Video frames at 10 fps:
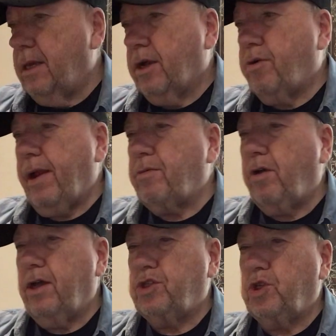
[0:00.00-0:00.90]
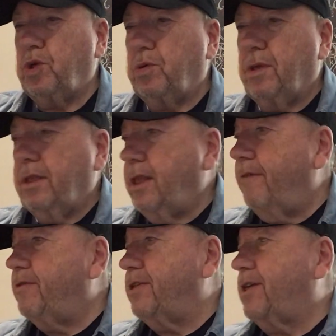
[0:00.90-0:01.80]
Grand Wazoo.
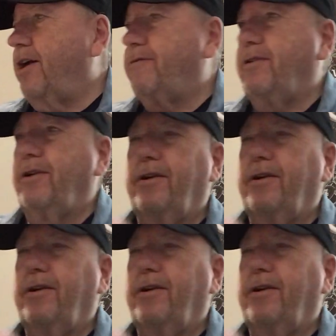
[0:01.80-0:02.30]
Love this cover.